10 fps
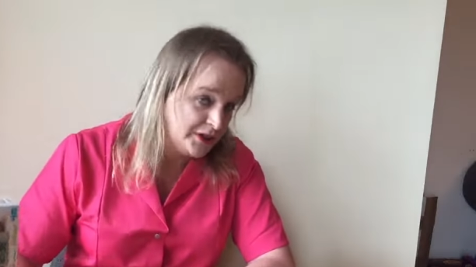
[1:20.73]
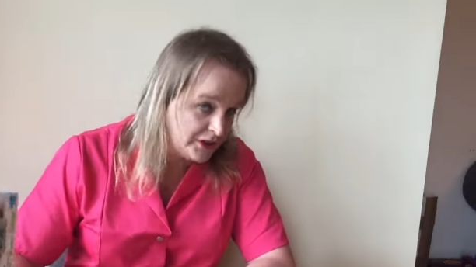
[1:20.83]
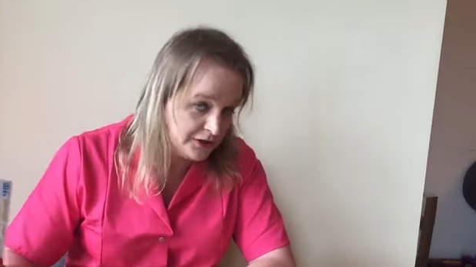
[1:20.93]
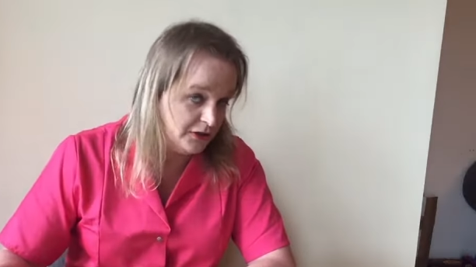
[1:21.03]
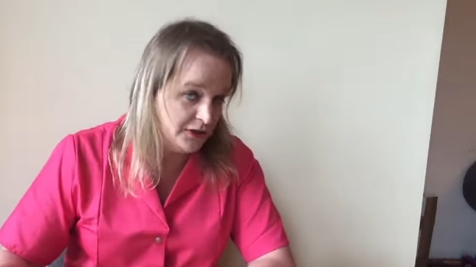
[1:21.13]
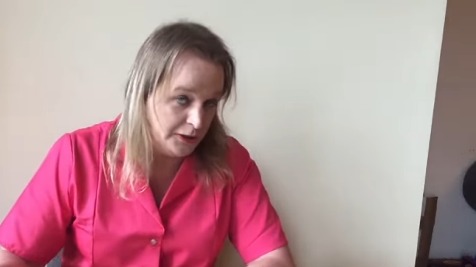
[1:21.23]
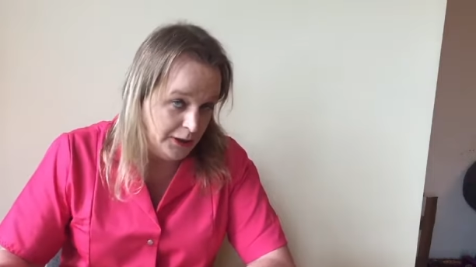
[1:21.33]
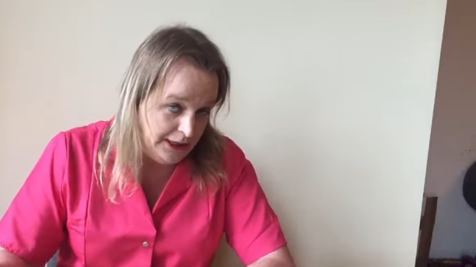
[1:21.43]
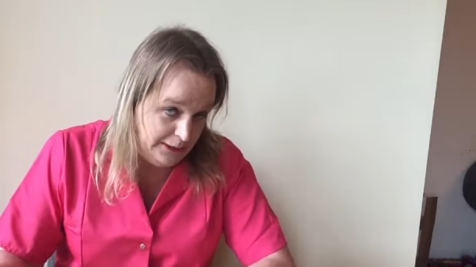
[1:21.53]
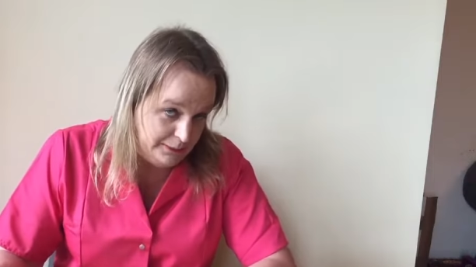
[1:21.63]
Got it on
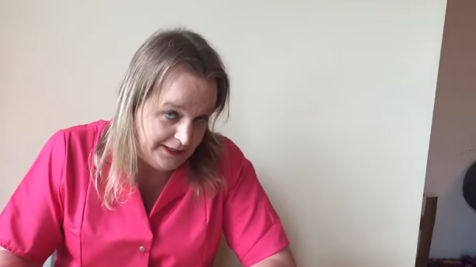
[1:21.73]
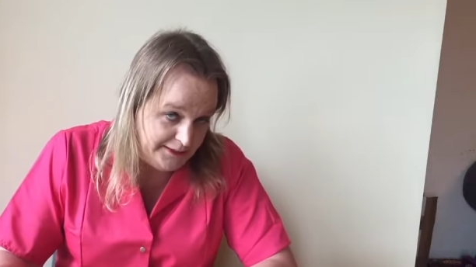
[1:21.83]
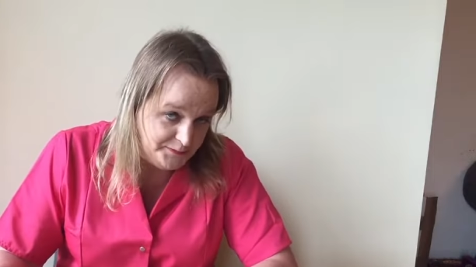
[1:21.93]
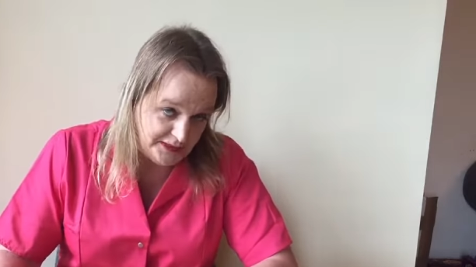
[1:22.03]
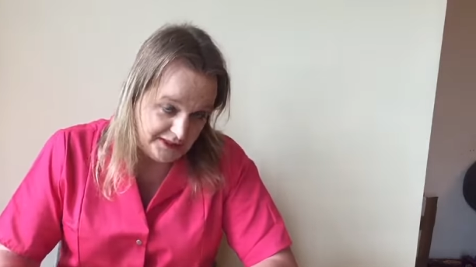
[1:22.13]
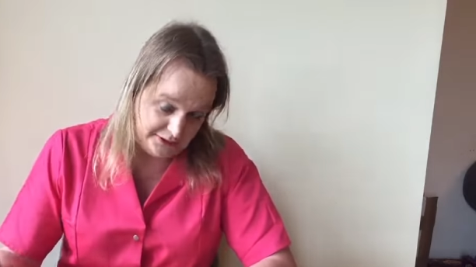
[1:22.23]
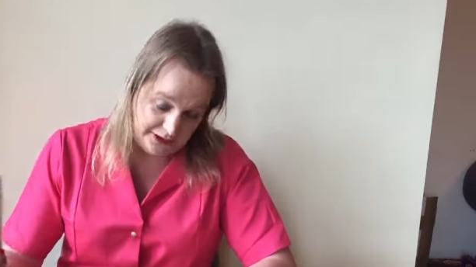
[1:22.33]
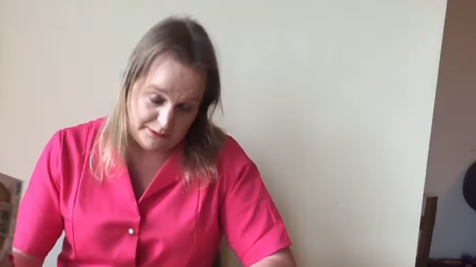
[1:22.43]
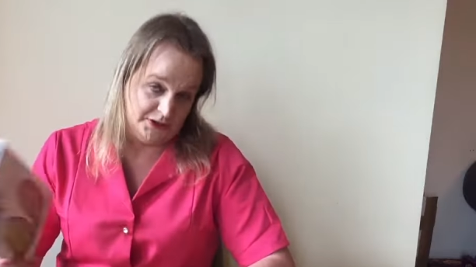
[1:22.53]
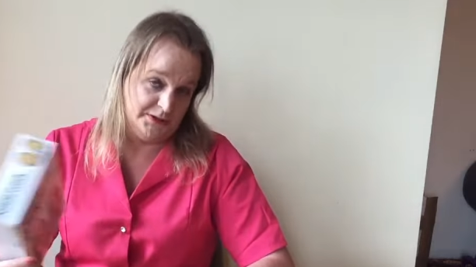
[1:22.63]
eBay, as I
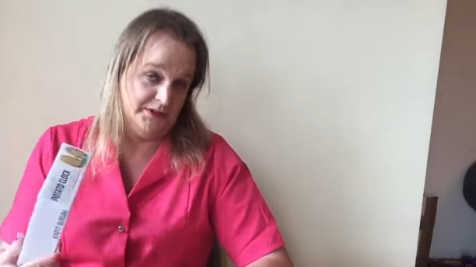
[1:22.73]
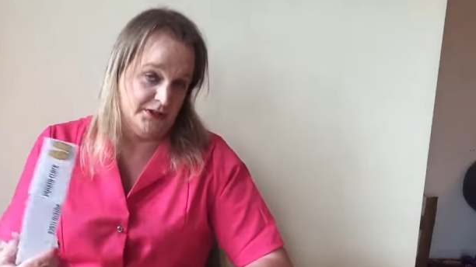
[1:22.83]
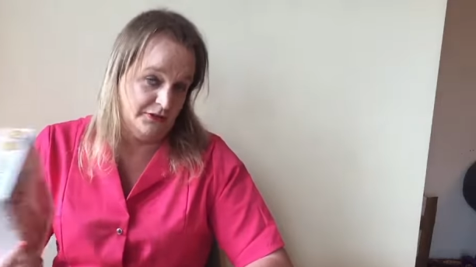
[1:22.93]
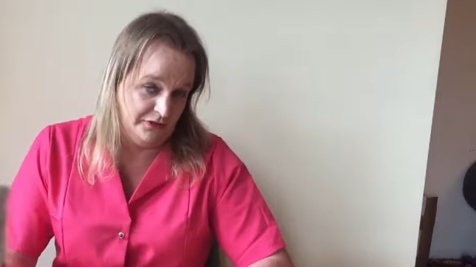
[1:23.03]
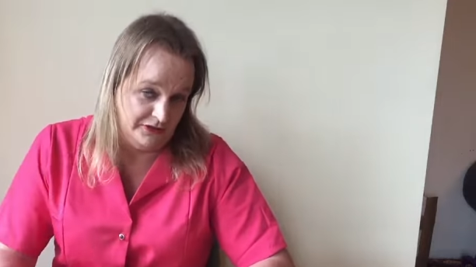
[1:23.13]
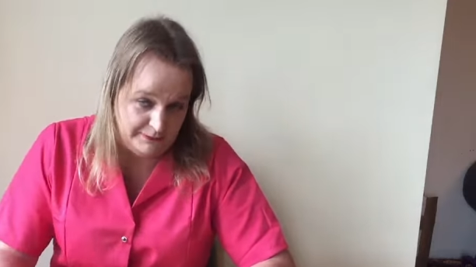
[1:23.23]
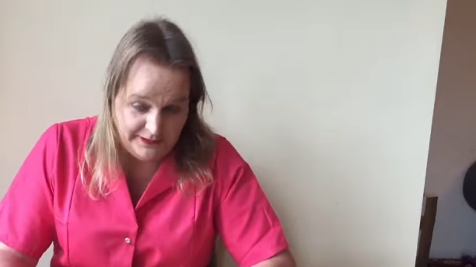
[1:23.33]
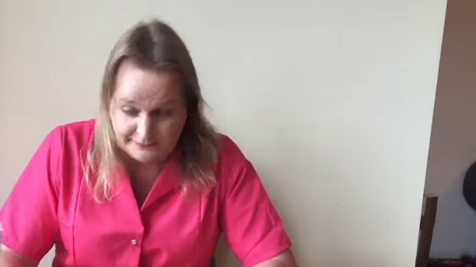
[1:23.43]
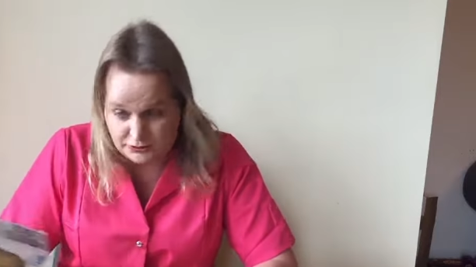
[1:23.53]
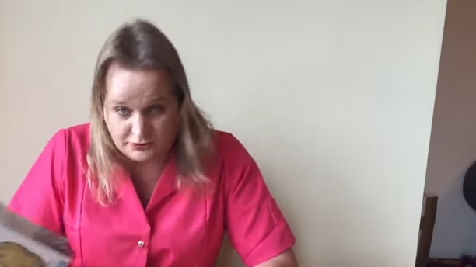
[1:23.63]
get most of my stuff off eBay.
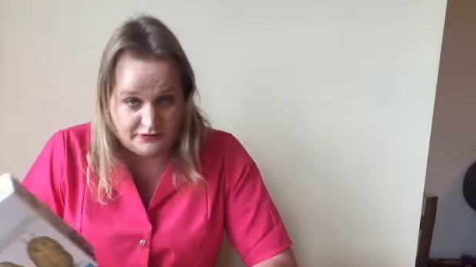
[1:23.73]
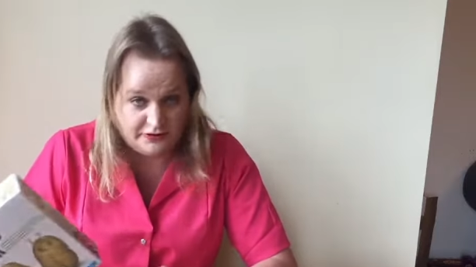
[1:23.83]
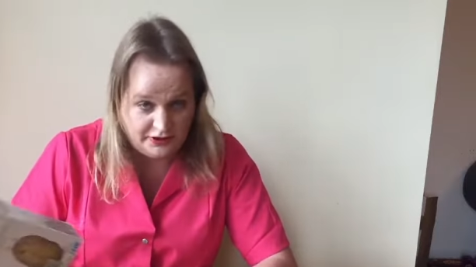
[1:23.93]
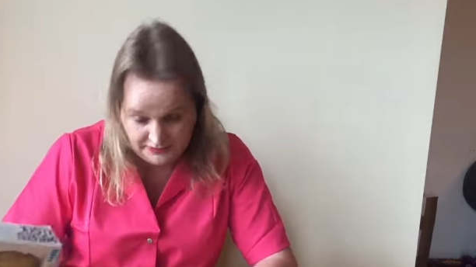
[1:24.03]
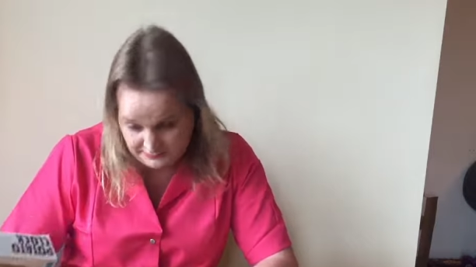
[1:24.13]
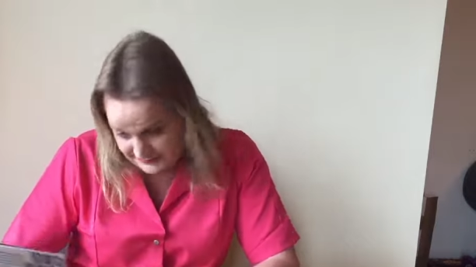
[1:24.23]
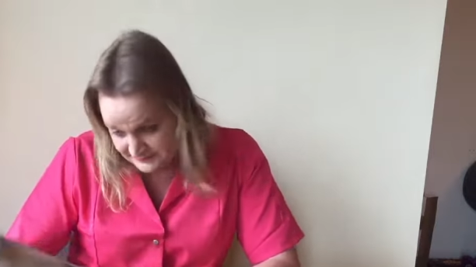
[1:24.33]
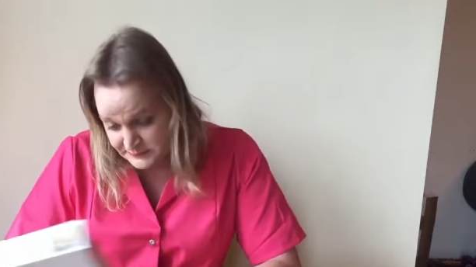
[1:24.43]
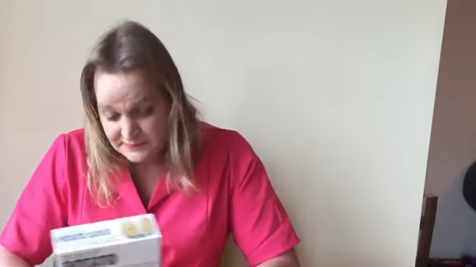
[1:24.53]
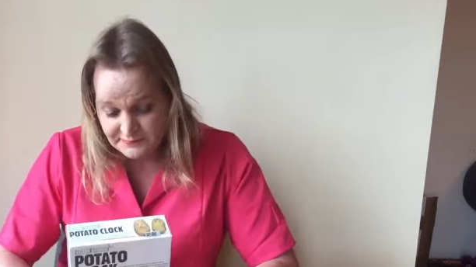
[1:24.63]
I'm sure you've heard of eBay.